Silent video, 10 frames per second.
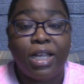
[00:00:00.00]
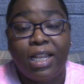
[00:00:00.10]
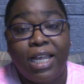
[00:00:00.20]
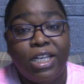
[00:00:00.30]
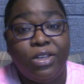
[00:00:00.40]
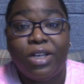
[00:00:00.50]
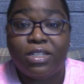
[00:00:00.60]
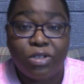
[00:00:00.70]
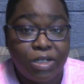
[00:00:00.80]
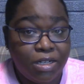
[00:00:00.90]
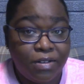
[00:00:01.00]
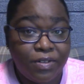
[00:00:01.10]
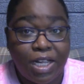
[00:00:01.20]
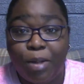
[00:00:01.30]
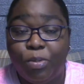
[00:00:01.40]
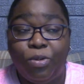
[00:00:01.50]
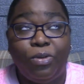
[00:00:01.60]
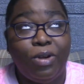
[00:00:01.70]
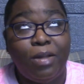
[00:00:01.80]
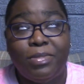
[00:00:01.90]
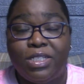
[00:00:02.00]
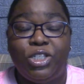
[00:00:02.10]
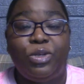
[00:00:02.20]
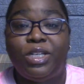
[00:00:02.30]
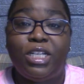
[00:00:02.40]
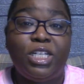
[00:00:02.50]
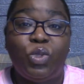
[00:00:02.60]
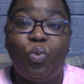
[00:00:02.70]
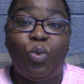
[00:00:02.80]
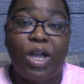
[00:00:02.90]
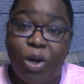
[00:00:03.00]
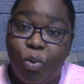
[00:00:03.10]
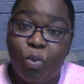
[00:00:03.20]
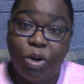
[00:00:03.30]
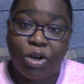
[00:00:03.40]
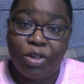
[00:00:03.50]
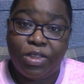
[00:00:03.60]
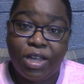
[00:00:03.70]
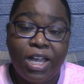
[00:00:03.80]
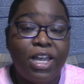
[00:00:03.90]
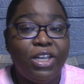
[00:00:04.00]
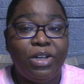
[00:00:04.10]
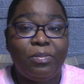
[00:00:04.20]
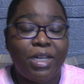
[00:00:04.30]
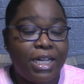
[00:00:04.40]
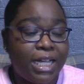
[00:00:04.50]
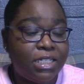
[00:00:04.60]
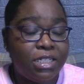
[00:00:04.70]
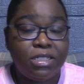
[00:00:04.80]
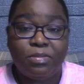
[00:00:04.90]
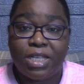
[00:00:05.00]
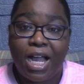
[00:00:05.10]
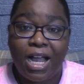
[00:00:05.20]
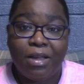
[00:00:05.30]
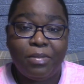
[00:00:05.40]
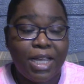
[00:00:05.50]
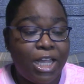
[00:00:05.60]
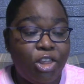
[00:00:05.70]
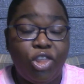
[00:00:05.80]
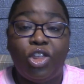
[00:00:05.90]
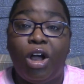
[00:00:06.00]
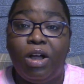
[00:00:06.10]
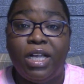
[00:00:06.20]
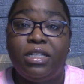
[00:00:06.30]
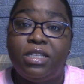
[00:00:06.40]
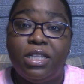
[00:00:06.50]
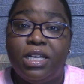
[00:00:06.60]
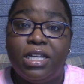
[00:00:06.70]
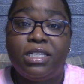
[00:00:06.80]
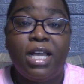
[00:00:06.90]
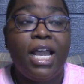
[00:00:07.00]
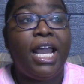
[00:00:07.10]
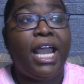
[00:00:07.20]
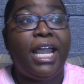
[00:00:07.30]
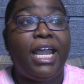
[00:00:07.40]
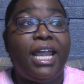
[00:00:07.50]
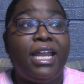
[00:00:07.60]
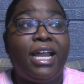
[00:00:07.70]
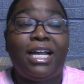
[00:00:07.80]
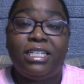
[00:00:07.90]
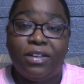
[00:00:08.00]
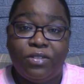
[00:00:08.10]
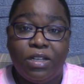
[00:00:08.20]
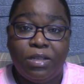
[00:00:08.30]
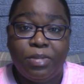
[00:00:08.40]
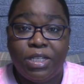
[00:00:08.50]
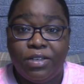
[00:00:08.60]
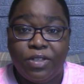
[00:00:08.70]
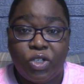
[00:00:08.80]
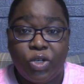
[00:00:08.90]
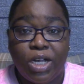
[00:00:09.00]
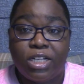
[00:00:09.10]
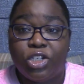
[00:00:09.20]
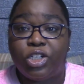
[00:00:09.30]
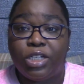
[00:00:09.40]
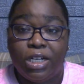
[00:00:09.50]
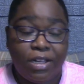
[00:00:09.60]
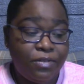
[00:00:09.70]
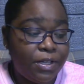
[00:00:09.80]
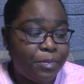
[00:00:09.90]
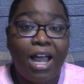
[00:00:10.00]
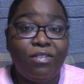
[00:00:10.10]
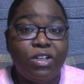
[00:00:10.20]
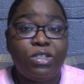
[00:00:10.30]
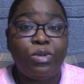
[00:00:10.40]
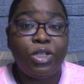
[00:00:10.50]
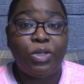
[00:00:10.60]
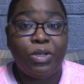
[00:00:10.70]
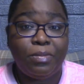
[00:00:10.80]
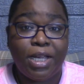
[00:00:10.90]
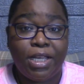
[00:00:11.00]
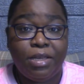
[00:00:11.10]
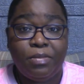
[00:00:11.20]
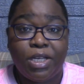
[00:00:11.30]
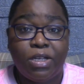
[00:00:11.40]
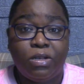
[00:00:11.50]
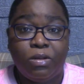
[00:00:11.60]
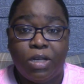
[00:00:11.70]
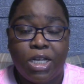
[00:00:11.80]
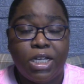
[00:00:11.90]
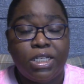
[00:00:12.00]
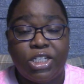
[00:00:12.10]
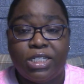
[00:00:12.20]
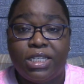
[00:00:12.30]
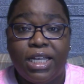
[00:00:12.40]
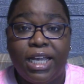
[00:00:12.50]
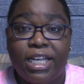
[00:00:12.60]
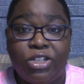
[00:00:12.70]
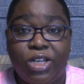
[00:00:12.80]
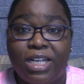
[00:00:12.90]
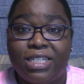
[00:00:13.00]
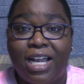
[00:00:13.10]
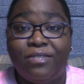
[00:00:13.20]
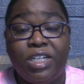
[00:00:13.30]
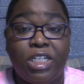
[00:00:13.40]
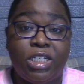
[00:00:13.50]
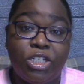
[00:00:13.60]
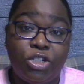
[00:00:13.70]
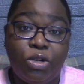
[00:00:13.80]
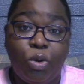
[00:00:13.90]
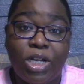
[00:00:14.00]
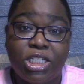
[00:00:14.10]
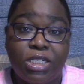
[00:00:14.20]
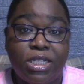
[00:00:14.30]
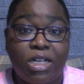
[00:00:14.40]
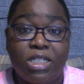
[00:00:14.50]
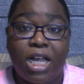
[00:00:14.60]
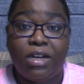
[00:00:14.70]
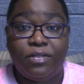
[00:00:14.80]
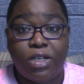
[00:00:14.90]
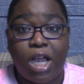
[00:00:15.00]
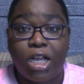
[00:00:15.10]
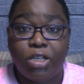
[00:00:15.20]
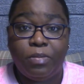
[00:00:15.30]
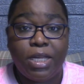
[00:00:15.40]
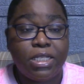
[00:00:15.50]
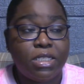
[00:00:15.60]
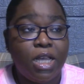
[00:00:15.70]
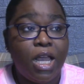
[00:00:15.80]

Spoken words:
Like, you guys are gonna love it. I promise you, it is well worth your money. I took some time and thought into this, and I definitely believe that you guys are gonna love it. I've also included my email just in case you guys have any additional questions outside of the documents.